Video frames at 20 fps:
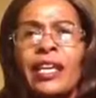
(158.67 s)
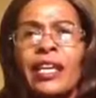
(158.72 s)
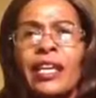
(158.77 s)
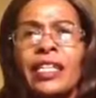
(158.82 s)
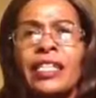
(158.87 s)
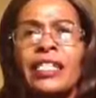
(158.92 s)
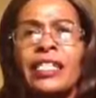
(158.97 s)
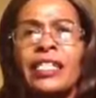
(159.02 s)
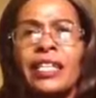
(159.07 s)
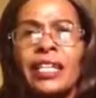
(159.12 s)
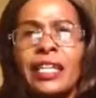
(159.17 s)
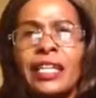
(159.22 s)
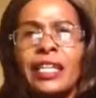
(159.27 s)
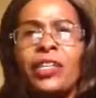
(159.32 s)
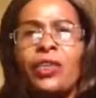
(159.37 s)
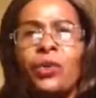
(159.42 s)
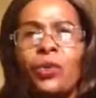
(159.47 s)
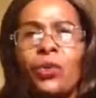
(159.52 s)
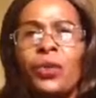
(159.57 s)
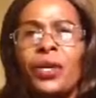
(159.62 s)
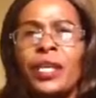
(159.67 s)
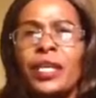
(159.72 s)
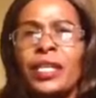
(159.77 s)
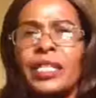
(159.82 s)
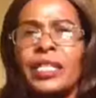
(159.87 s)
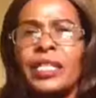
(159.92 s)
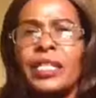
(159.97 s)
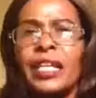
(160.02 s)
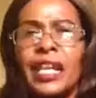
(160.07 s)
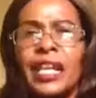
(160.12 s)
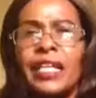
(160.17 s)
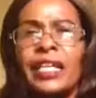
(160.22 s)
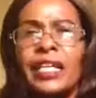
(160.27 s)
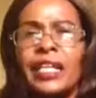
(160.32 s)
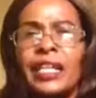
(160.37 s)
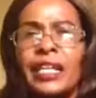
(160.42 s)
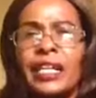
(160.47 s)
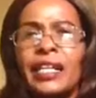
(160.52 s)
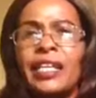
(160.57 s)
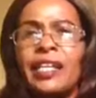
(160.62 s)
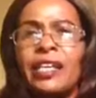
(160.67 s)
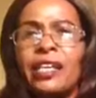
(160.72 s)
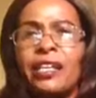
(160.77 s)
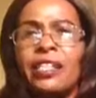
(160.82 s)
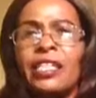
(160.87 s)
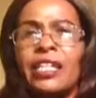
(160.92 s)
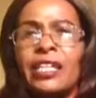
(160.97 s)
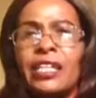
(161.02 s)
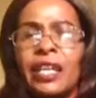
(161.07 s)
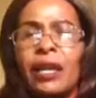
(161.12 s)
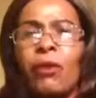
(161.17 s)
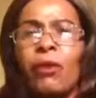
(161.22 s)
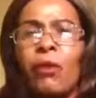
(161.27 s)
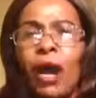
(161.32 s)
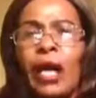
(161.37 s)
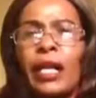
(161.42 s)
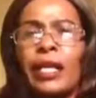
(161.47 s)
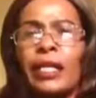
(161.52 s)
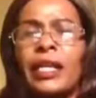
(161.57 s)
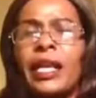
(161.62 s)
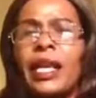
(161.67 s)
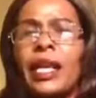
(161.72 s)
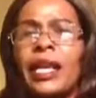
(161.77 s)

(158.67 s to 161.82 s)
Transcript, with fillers: is in you is greater than he is in the world.